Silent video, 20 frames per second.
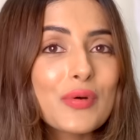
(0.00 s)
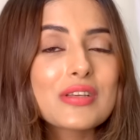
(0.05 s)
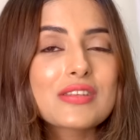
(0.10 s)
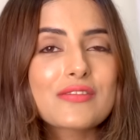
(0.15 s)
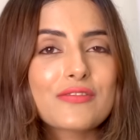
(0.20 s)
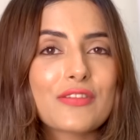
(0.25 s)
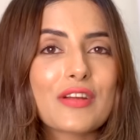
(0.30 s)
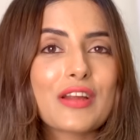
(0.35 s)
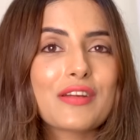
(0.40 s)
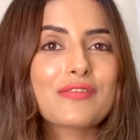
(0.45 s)
is
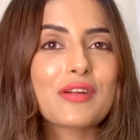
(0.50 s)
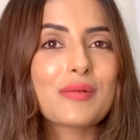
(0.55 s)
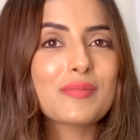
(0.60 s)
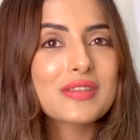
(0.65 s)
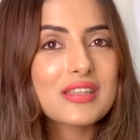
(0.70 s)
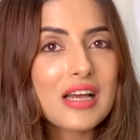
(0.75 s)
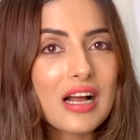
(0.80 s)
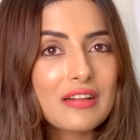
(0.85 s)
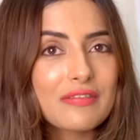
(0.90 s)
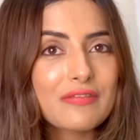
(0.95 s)
free from
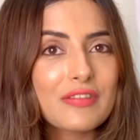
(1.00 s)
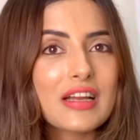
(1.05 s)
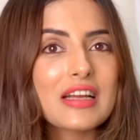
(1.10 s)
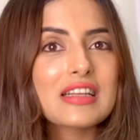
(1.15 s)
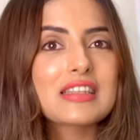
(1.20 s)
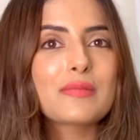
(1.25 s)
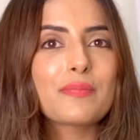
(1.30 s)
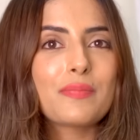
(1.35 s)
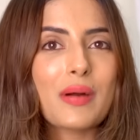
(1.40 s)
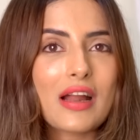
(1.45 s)

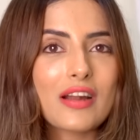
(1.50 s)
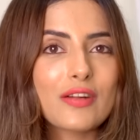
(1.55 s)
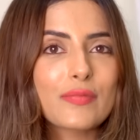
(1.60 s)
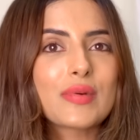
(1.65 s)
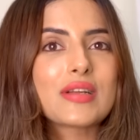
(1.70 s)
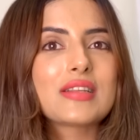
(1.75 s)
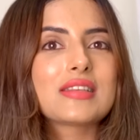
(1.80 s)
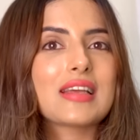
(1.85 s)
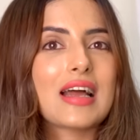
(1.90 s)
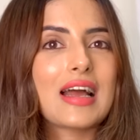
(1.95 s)
sulfates,
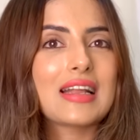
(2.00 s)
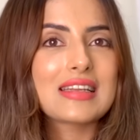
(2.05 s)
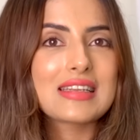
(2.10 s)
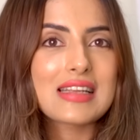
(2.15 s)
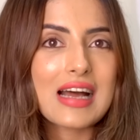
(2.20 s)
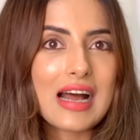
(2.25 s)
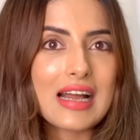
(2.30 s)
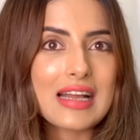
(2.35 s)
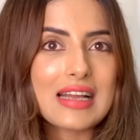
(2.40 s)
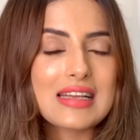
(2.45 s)
parabens and
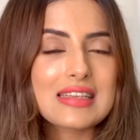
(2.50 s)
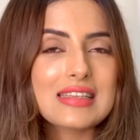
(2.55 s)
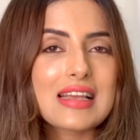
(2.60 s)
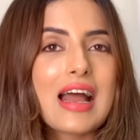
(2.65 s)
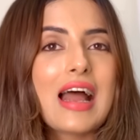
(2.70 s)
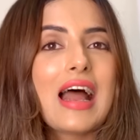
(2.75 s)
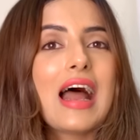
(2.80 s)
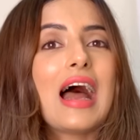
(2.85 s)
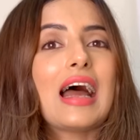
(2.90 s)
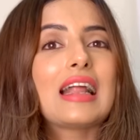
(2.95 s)
dyes,
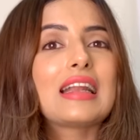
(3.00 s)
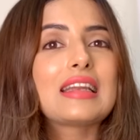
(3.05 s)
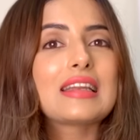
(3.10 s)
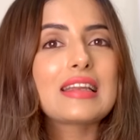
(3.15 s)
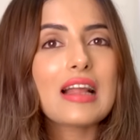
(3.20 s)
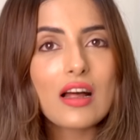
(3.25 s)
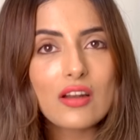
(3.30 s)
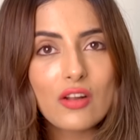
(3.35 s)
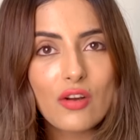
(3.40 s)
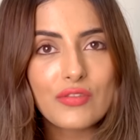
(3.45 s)
and
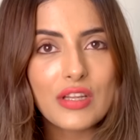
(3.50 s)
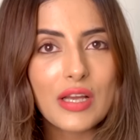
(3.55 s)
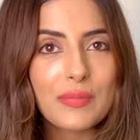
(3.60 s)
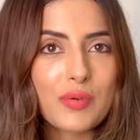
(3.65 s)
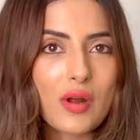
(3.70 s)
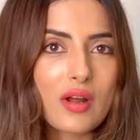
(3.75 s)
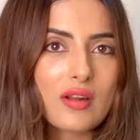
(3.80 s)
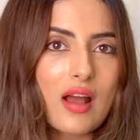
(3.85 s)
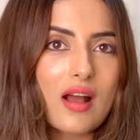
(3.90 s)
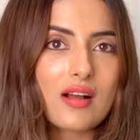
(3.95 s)
none of their
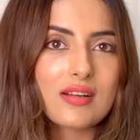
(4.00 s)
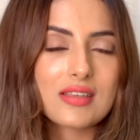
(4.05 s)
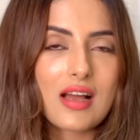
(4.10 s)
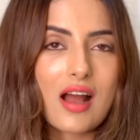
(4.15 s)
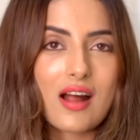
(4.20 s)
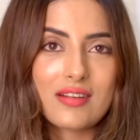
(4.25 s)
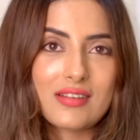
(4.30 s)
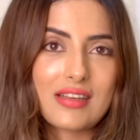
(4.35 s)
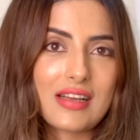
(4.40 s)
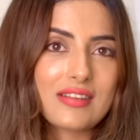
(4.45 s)
products
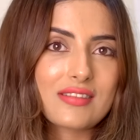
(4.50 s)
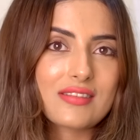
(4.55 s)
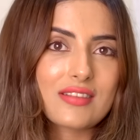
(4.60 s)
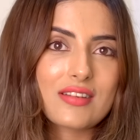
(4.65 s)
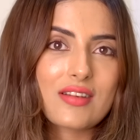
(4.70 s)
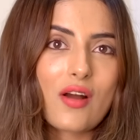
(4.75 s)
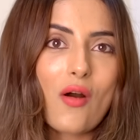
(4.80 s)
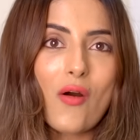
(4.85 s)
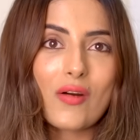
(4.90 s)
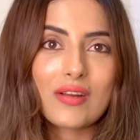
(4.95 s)
are
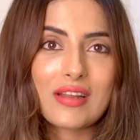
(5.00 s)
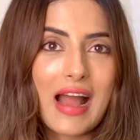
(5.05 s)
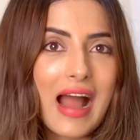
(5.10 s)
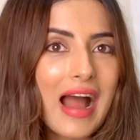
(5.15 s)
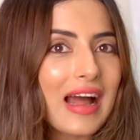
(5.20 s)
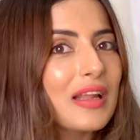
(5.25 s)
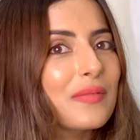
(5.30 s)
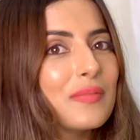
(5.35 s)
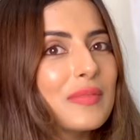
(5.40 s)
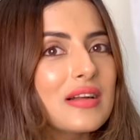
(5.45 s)
tested on
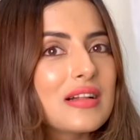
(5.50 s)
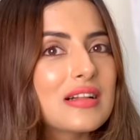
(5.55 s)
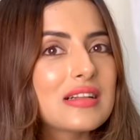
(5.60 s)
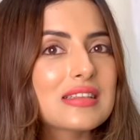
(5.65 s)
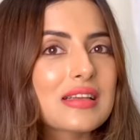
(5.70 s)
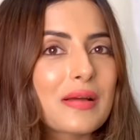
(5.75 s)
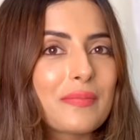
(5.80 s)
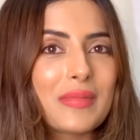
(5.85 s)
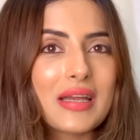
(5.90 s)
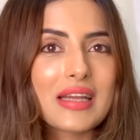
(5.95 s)
animals,
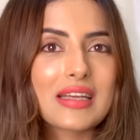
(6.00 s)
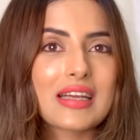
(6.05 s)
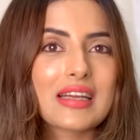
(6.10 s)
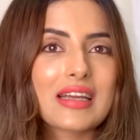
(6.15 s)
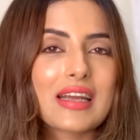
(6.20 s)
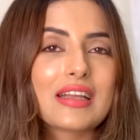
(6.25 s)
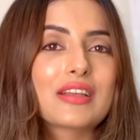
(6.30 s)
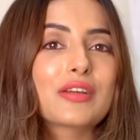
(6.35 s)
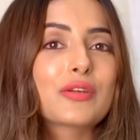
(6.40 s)
making it